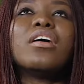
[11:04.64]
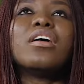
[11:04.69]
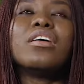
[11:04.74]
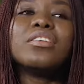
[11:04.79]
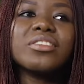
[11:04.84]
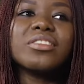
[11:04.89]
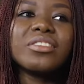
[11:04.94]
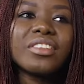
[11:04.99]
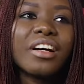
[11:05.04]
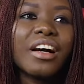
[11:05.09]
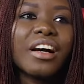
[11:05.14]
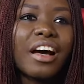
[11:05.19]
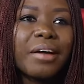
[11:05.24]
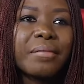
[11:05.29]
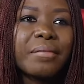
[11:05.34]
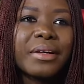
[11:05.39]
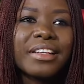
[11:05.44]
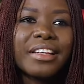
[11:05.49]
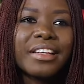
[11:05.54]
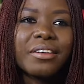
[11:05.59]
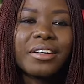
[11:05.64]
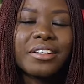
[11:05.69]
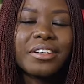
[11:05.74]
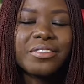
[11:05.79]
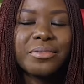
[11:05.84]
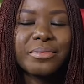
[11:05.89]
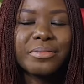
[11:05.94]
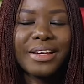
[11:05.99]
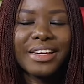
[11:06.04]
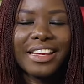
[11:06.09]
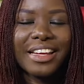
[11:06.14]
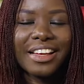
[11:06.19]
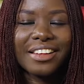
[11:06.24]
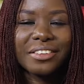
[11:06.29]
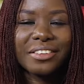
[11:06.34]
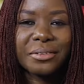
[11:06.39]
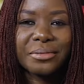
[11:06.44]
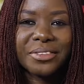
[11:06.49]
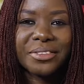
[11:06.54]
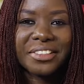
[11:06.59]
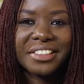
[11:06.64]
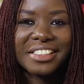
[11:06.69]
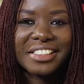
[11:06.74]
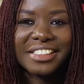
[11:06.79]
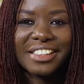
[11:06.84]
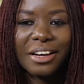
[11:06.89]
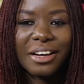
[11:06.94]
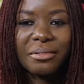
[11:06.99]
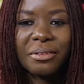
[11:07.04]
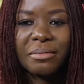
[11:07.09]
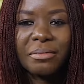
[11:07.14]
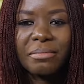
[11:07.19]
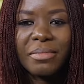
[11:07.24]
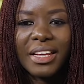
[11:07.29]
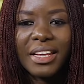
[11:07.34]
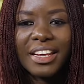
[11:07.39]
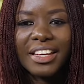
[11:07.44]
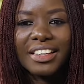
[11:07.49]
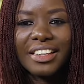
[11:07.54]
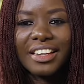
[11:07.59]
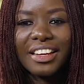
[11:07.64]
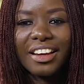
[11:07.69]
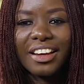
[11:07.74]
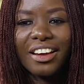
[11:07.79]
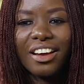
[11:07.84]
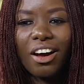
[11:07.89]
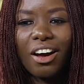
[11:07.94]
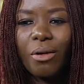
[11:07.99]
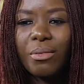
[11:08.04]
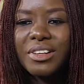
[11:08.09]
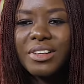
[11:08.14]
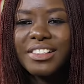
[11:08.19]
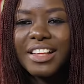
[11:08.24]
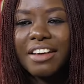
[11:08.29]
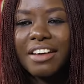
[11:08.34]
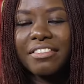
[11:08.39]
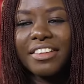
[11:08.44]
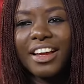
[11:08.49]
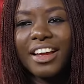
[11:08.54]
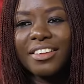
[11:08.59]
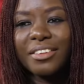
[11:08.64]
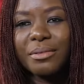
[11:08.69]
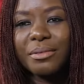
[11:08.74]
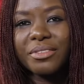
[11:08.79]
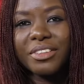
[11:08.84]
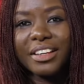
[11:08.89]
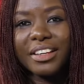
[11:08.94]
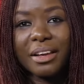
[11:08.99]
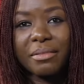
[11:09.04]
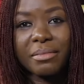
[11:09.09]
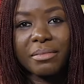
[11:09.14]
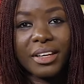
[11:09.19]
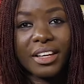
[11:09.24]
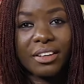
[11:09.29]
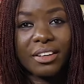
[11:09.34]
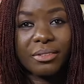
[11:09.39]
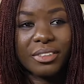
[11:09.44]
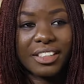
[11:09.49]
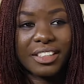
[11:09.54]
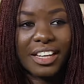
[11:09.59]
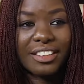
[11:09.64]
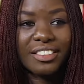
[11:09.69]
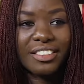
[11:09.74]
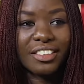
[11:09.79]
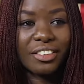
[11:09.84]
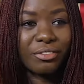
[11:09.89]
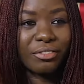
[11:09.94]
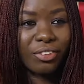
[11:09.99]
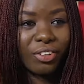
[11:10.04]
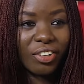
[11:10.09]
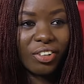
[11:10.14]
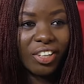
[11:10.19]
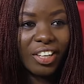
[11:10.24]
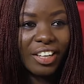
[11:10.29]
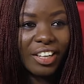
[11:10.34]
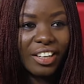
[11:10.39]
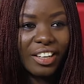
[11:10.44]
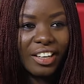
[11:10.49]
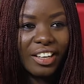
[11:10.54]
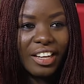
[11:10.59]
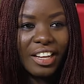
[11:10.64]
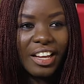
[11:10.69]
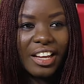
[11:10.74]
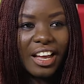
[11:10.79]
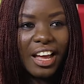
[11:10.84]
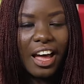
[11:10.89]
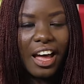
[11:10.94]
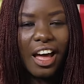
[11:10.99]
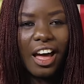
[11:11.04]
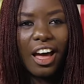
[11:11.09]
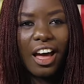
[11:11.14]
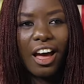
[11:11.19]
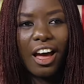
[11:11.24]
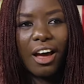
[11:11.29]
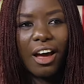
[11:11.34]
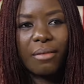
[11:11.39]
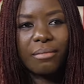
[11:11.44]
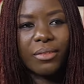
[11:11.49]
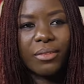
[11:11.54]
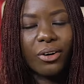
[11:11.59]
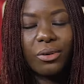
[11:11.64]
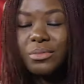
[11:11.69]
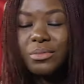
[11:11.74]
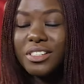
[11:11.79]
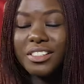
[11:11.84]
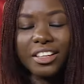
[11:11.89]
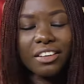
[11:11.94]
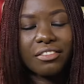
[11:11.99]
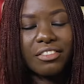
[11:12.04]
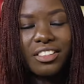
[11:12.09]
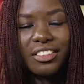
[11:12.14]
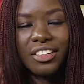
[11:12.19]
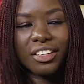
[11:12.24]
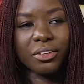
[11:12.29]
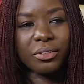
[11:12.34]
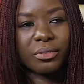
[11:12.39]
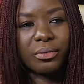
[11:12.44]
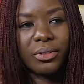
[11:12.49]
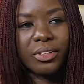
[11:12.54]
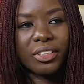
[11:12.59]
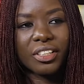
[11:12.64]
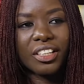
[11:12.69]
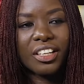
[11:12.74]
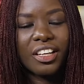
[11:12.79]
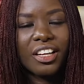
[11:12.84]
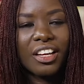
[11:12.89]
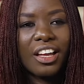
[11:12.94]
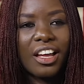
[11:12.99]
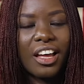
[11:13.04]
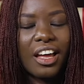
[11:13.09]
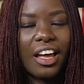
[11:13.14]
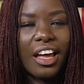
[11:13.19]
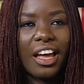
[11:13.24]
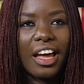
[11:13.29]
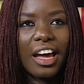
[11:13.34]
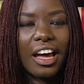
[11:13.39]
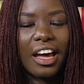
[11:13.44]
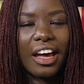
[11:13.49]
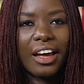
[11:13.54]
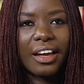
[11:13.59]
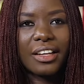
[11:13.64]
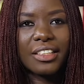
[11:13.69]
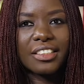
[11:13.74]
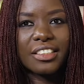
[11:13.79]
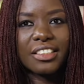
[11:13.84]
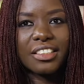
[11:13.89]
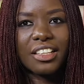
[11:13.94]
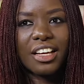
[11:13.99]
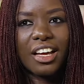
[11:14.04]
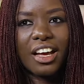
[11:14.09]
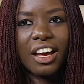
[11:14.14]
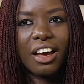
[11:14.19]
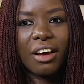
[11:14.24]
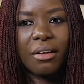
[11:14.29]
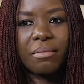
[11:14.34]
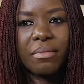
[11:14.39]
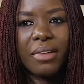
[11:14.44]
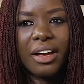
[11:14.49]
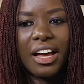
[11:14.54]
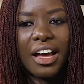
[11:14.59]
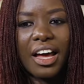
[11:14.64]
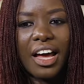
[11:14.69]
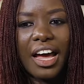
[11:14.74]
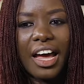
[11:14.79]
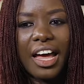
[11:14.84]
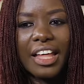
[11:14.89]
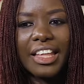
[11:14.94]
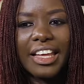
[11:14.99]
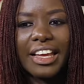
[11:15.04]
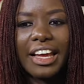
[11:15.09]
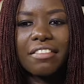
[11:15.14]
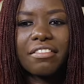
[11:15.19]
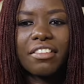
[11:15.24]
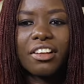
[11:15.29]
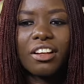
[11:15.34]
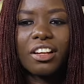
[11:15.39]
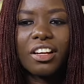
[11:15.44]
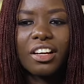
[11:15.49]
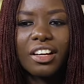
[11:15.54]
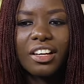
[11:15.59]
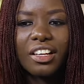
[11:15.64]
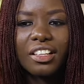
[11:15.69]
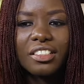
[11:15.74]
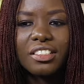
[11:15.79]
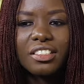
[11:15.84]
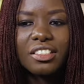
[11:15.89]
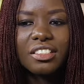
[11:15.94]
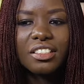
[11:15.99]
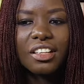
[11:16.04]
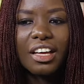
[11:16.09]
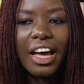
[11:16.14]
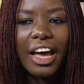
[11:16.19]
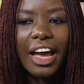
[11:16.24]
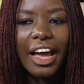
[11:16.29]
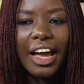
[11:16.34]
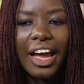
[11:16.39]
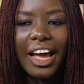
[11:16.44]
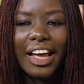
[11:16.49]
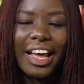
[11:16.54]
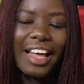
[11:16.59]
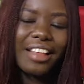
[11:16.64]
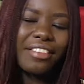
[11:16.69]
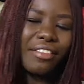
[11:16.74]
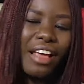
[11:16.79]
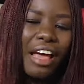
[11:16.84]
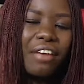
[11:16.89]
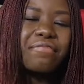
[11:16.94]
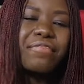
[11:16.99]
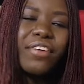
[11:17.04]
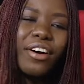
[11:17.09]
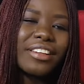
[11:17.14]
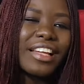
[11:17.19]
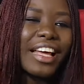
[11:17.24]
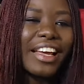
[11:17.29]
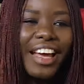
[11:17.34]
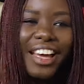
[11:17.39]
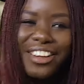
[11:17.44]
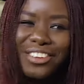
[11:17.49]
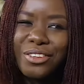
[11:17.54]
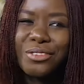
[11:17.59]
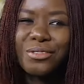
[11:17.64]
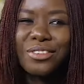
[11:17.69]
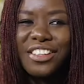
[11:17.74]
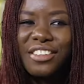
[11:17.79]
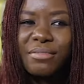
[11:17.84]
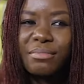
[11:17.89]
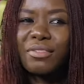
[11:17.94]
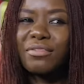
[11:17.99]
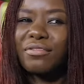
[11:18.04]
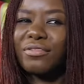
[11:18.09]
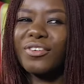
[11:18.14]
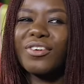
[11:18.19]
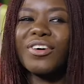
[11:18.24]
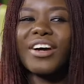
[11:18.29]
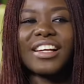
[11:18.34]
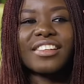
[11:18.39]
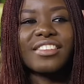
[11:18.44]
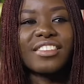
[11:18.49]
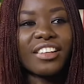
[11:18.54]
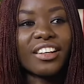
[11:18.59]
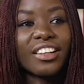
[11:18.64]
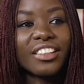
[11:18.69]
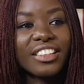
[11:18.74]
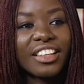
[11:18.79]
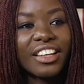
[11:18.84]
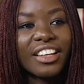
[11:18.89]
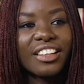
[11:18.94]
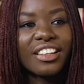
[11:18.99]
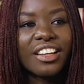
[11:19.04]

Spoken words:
Oh, I mean, there were so many assumptions that we made. Almost every assumption I made was actually wrong. Almost every single one. And I think I've learned, I felt like I knew this before I started.